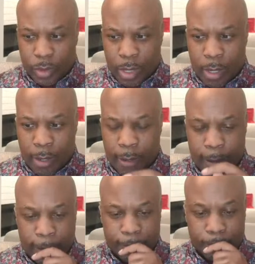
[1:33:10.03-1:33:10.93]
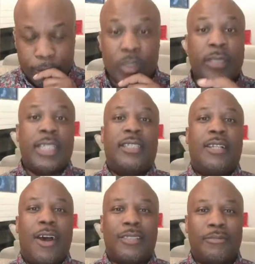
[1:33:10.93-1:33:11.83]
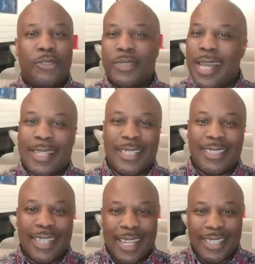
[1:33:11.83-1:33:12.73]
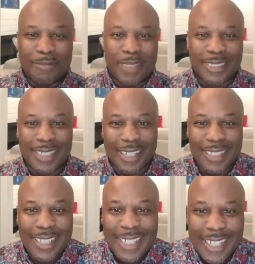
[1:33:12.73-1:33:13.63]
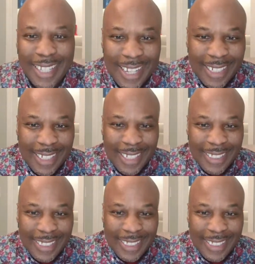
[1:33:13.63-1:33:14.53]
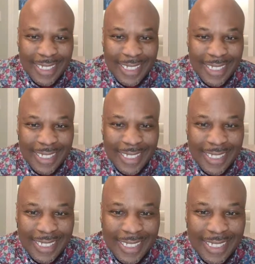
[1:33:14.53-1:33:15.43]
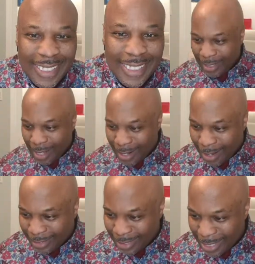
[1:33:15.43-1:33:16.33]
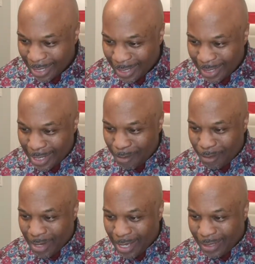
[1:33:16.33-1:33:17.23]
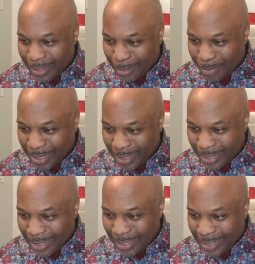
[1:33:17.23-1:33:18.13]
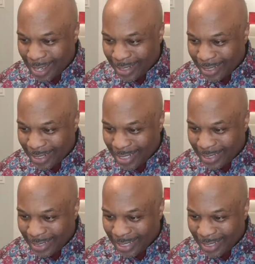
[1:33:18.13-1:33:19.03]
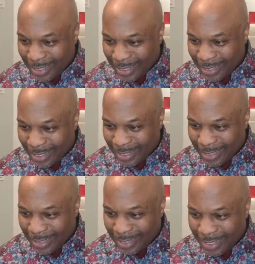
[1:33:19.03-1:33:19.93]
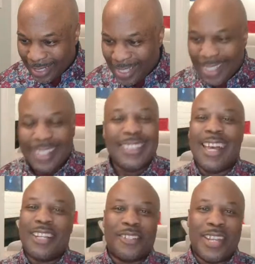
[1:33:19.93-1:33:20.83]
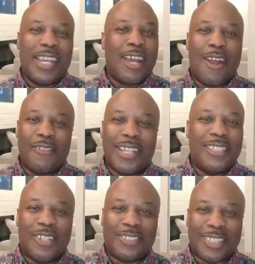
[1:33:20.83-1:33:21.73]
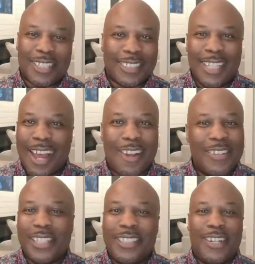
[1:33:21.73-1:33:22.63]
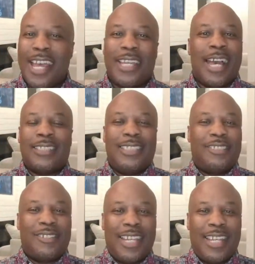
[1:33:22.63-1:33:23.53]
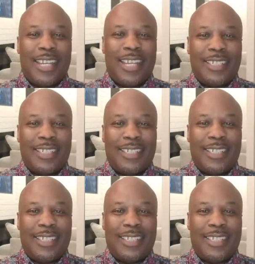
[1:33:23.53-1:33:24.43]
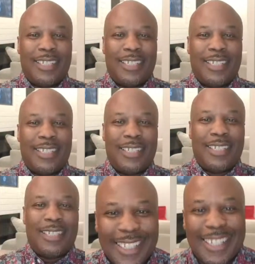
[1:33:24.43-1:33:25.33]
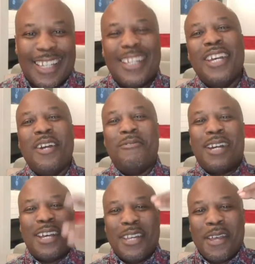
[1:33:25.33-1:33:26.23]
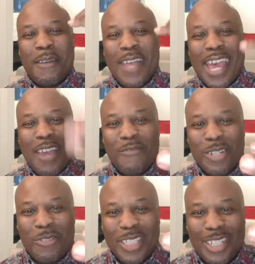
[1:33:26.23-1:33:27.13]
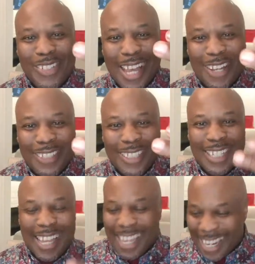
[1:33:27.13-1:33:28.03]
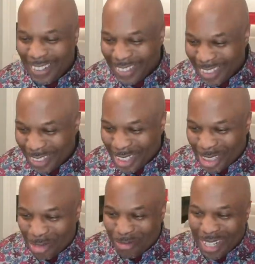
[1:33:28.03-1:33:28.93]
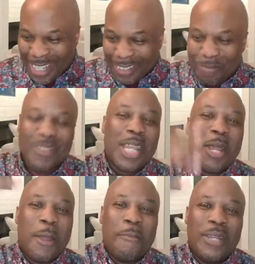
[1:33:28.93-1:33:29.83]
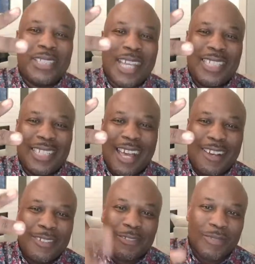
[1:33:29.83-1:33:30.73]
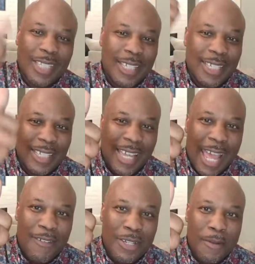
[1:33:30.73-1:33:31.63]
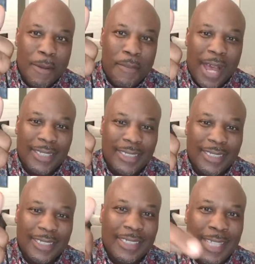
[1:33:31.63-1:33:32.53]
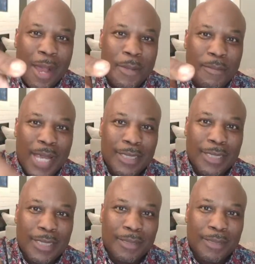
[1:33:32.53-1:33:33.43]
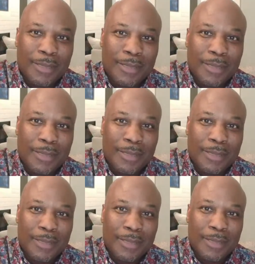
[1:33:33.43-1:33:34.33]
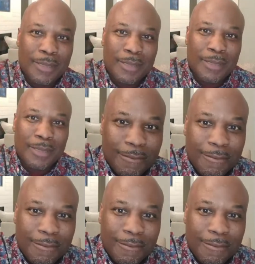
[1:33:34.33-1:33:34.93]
I also uh DC Carson Music. I get it ain't mixed up. Appreciate him too. Not all said you be talking great stuff. You should teach Greg. Greg already know stuff. He already know. I ain't gotta teach Greg now. Greg teach me stuff. But I ain't moving with you, Law. I ain't moving with you, boy. Appreciate you, Law. Have a good one, partner. Y'all be blessed, man.